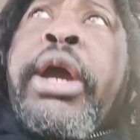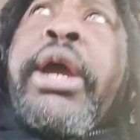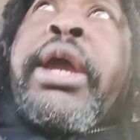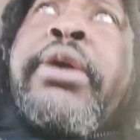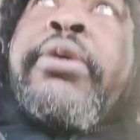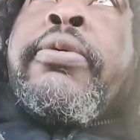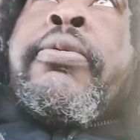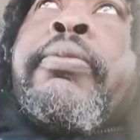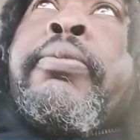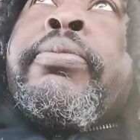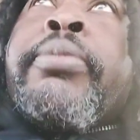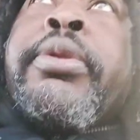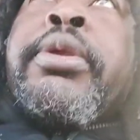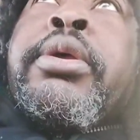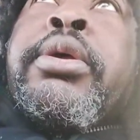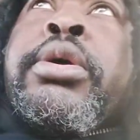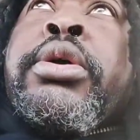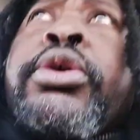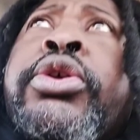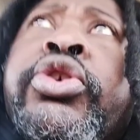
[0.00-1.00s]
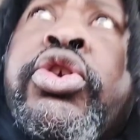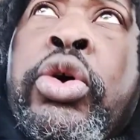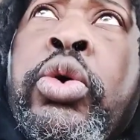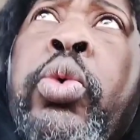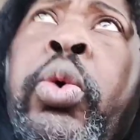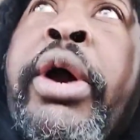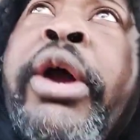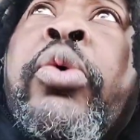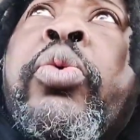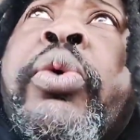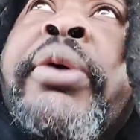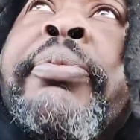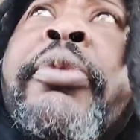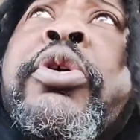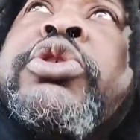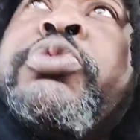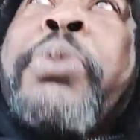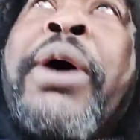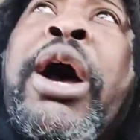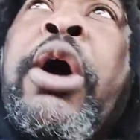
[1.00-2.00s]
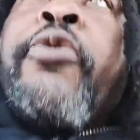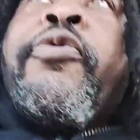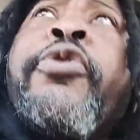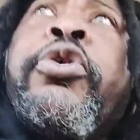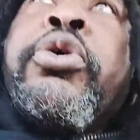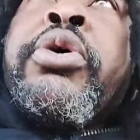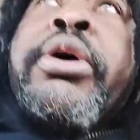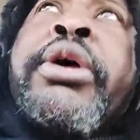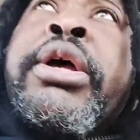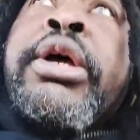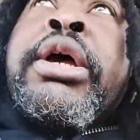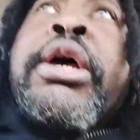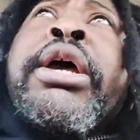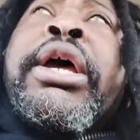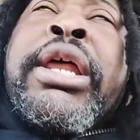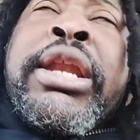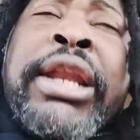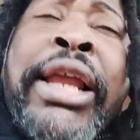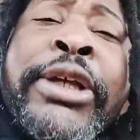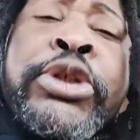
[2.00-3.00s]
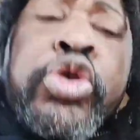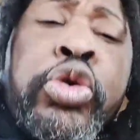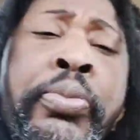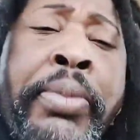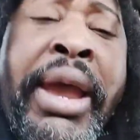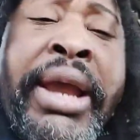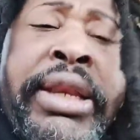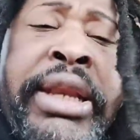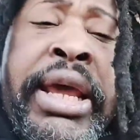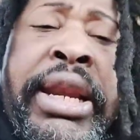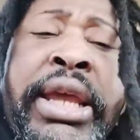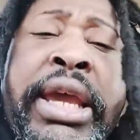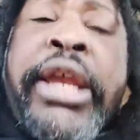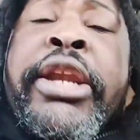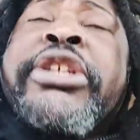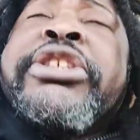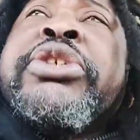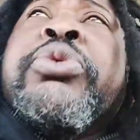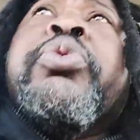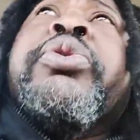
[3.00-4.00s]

right? So, where are we most powerful? Electromagnetic energy,